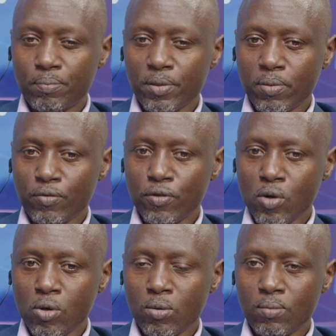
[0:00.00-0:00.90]
people
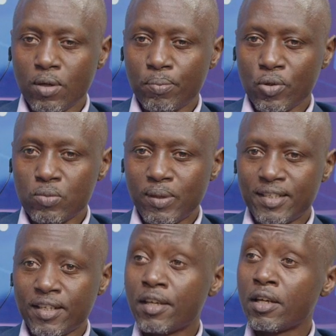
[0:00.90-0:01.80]
for
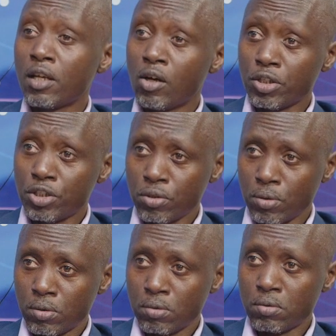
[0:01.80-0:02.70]
possibly taking long
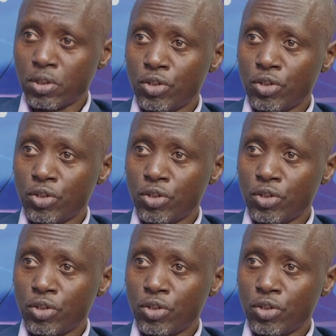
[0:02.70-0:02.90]
to